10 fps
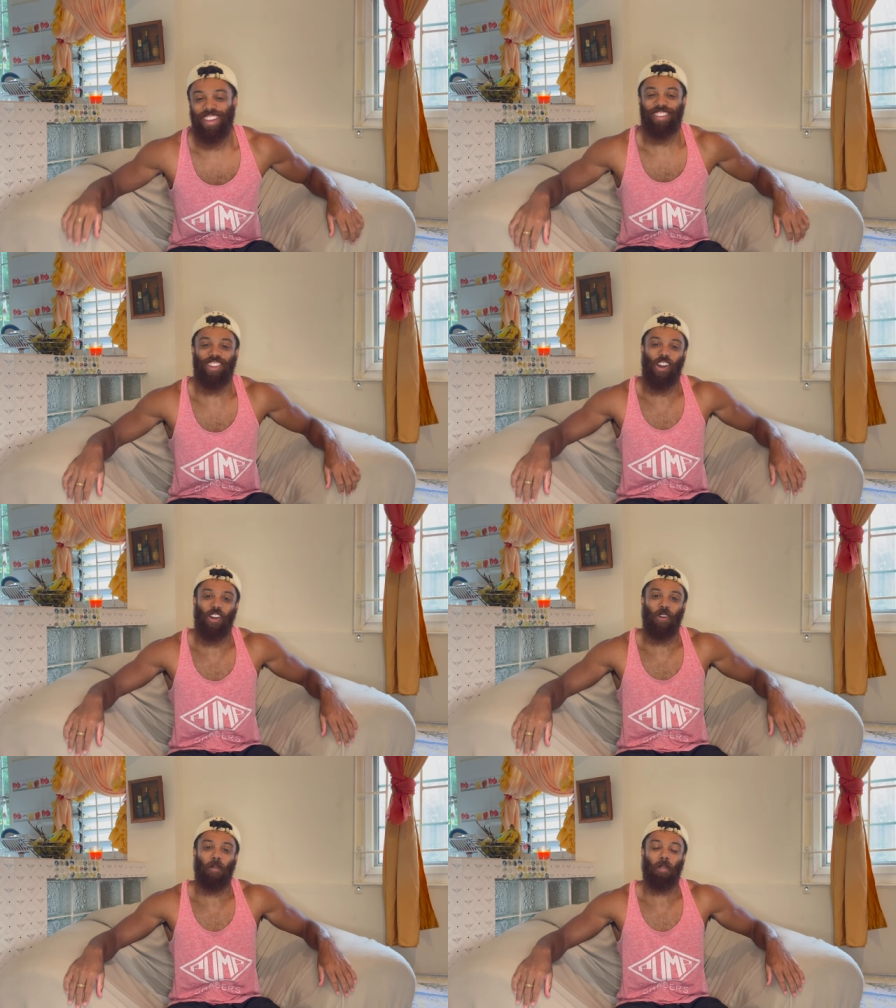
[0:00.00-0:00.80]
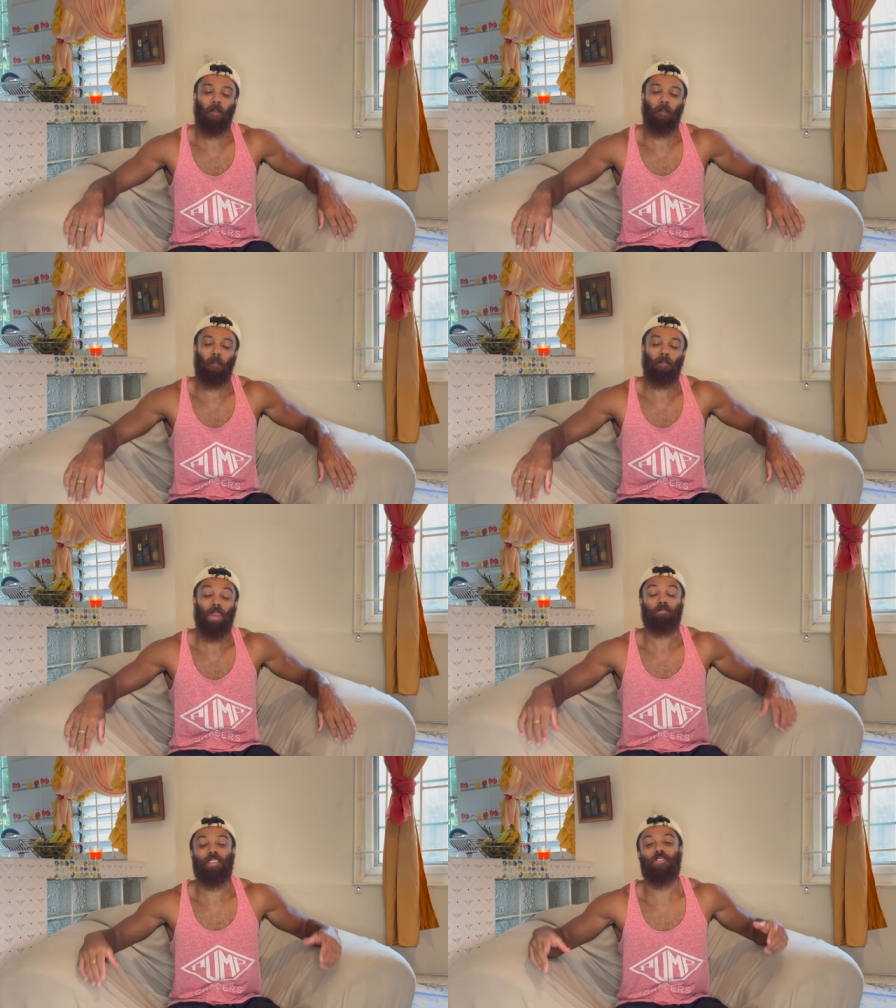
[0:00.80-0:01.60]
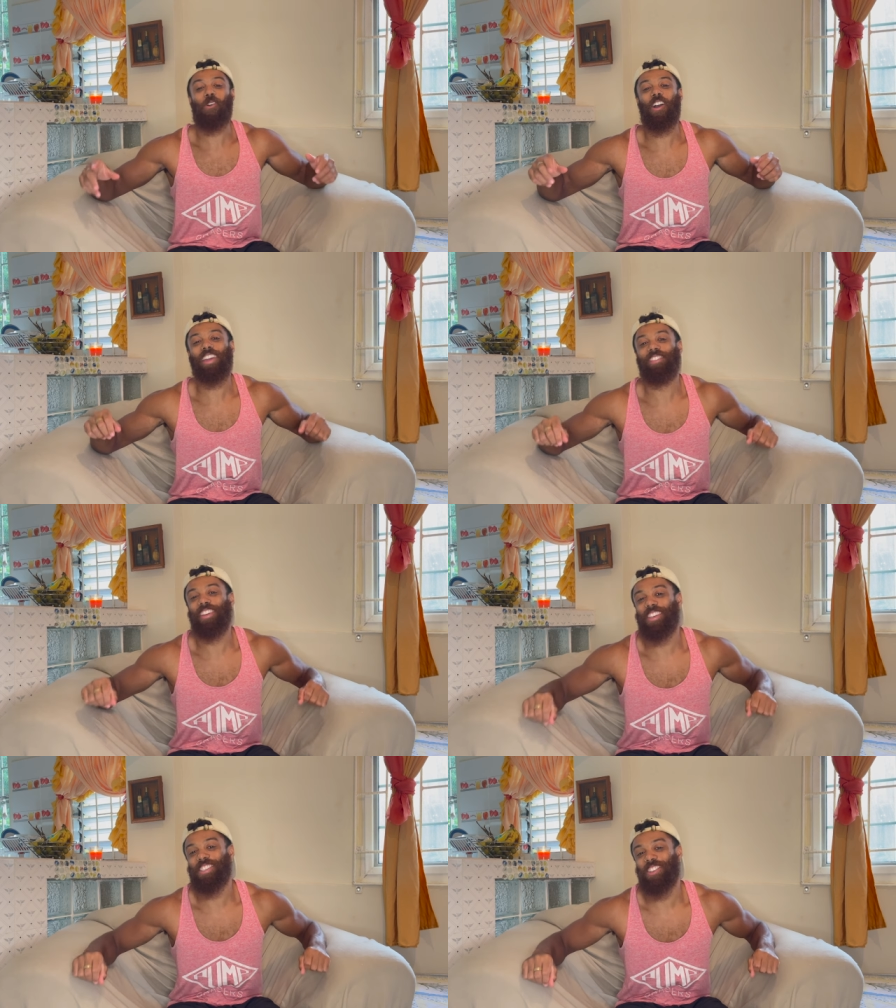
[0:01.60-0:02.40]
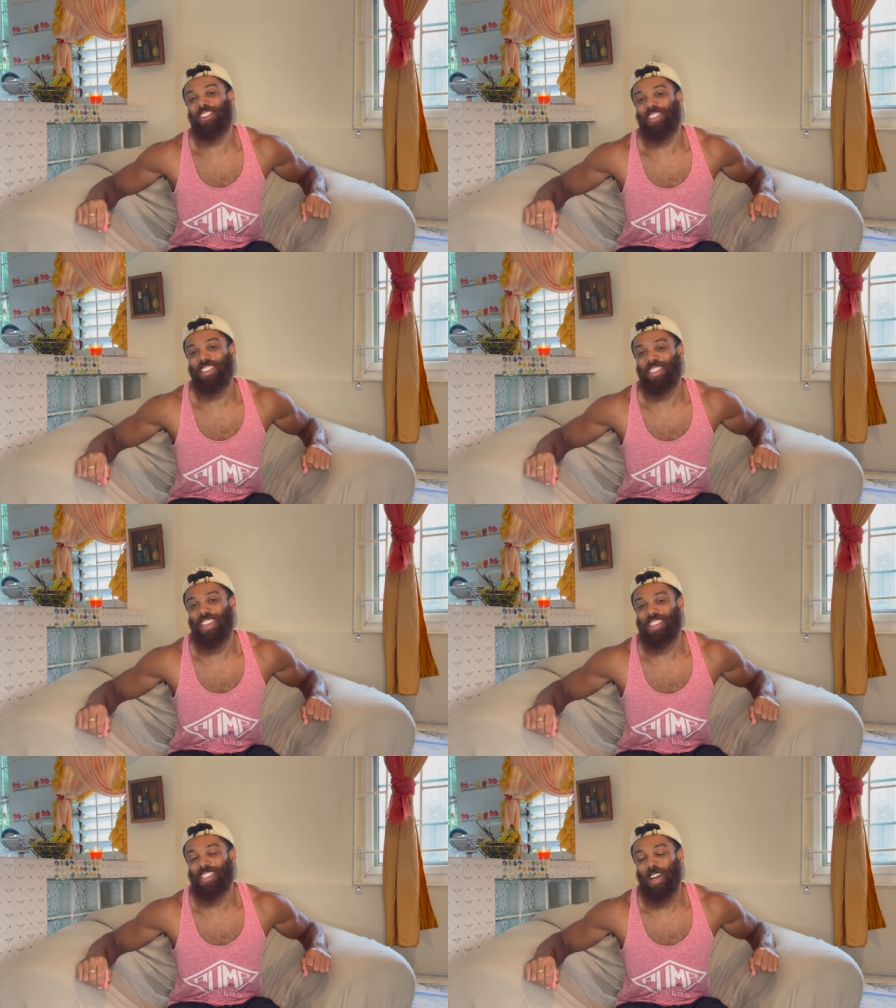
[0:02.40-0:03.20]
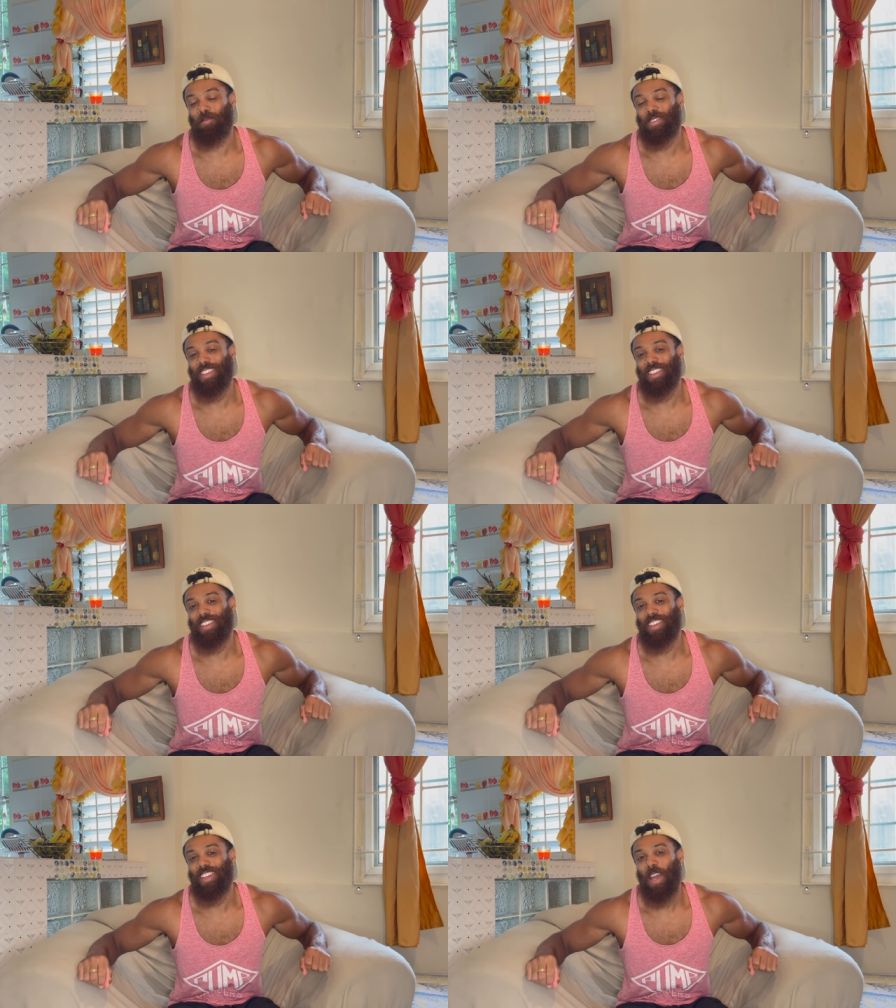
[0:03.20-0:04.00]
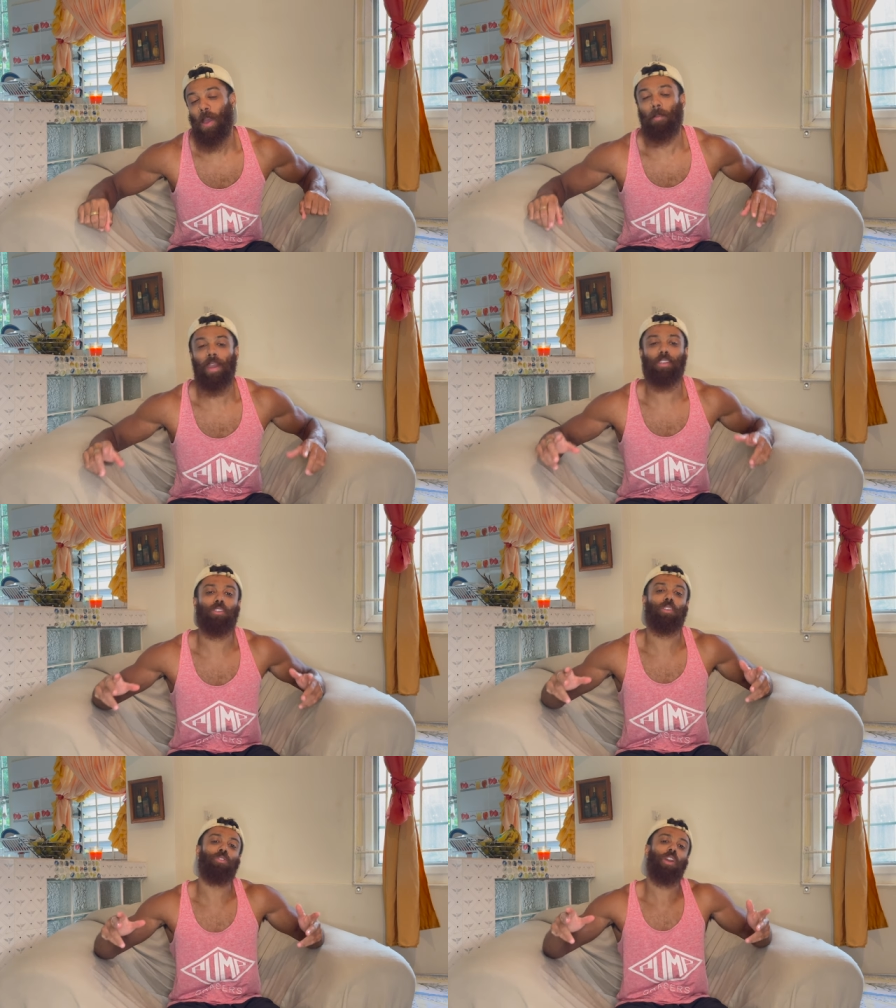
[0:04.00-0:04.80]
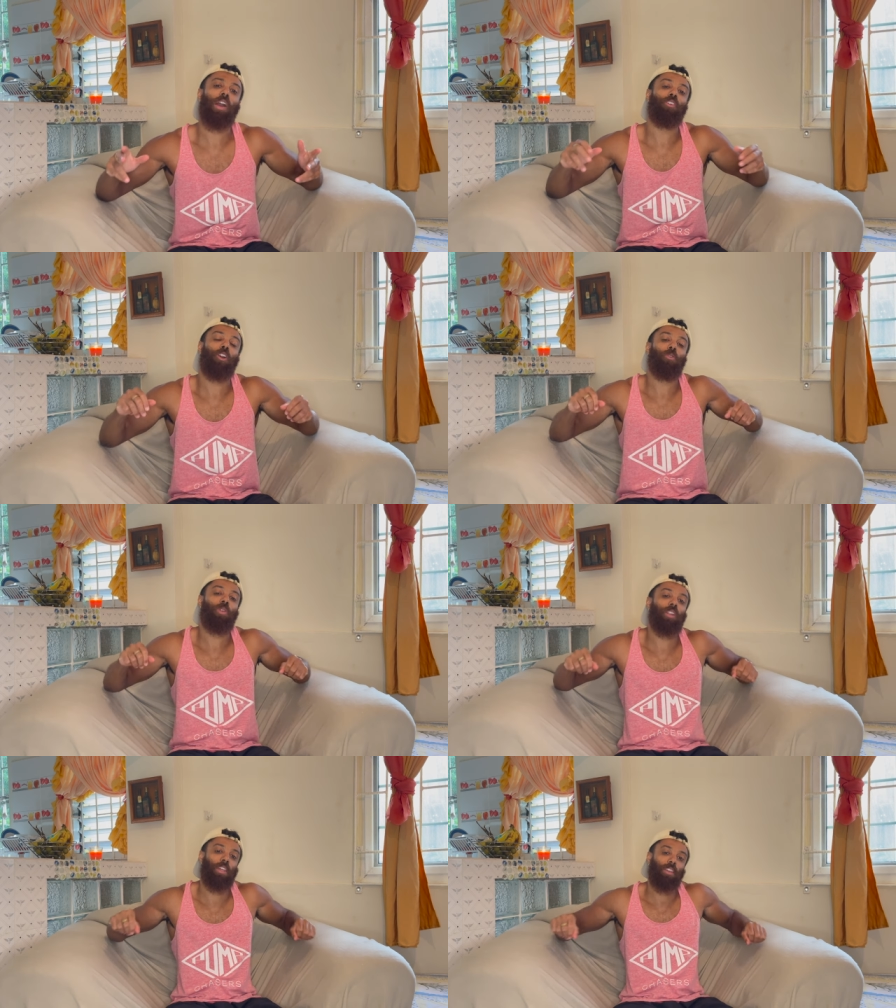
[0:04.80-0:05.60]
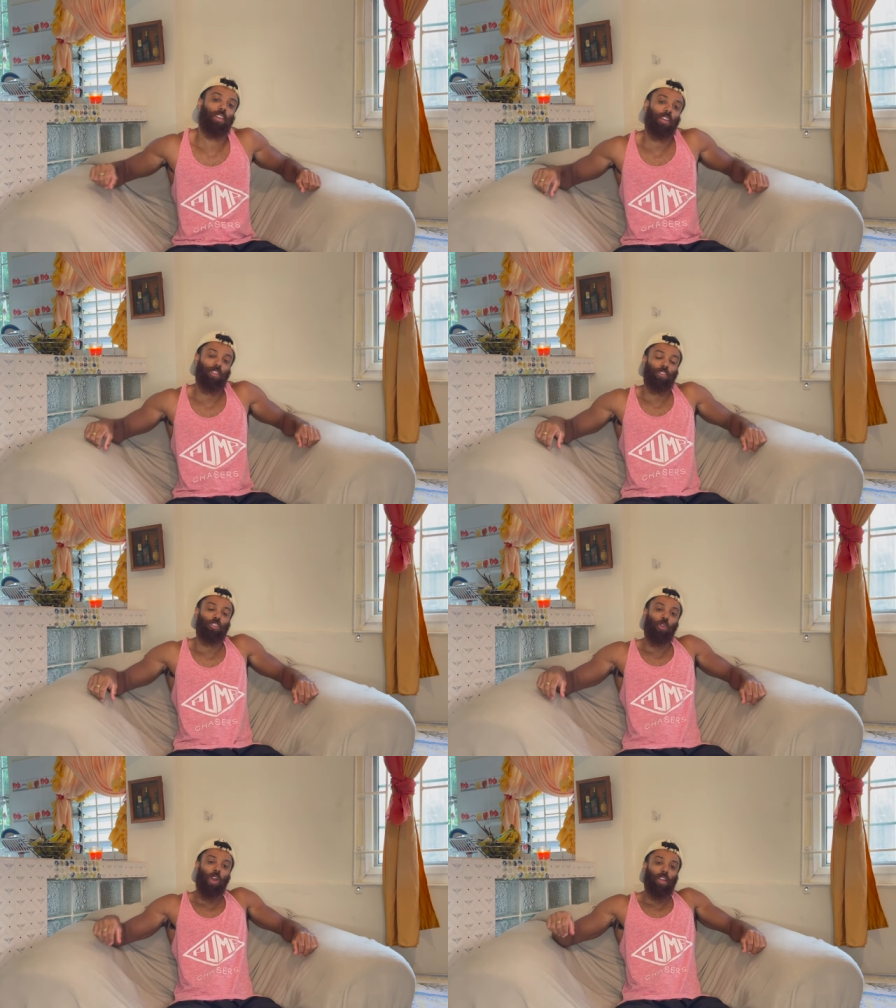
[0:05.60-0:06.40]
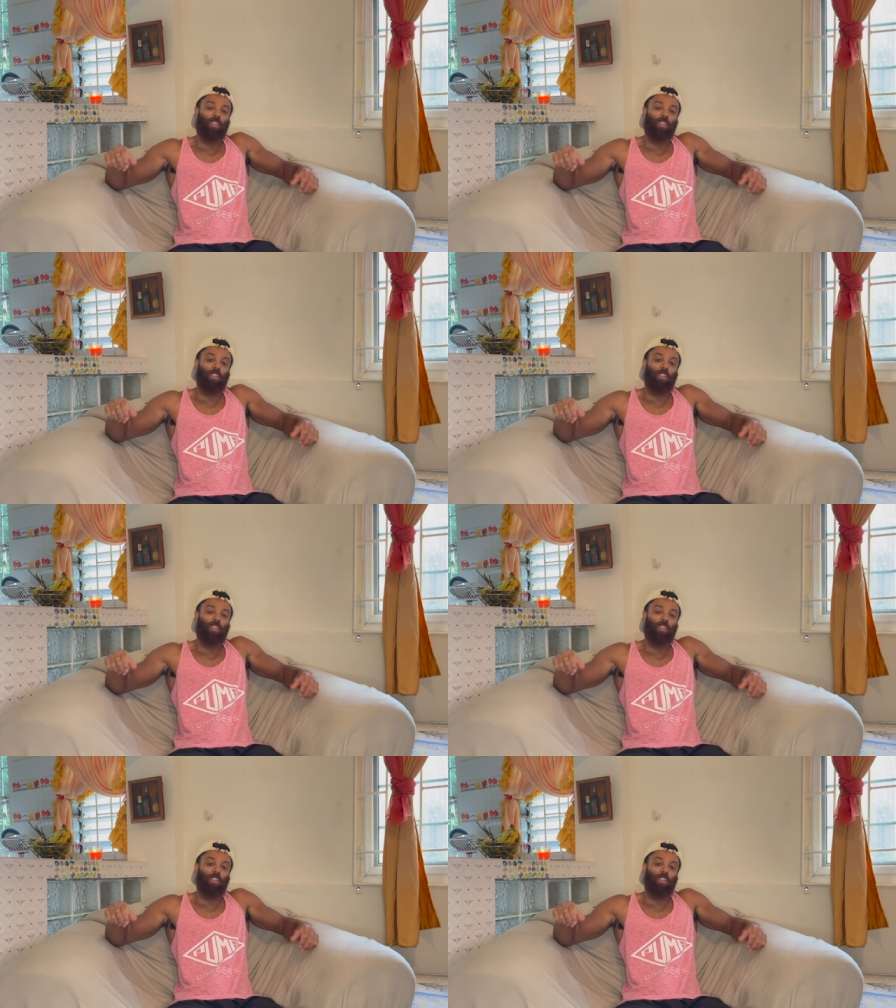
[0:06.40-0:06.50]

Y'all, before I even get started on today's topic, make sure if you haven't already that you go ahead and